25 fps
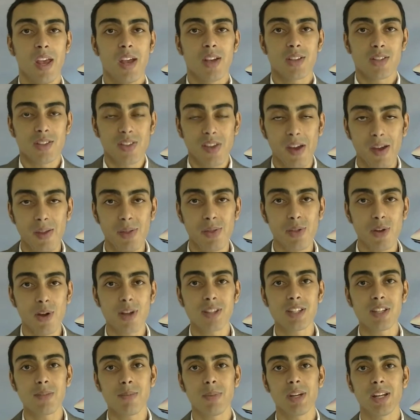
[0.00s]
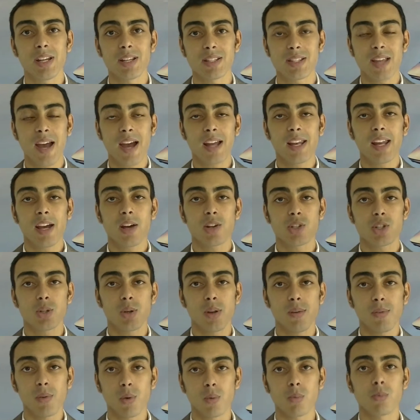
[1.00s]
So that 30 minutes, that allows
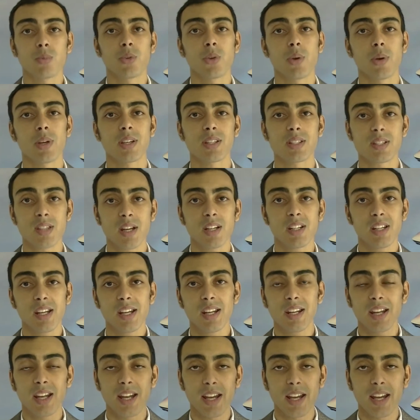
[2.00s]
you, if you're doing studying,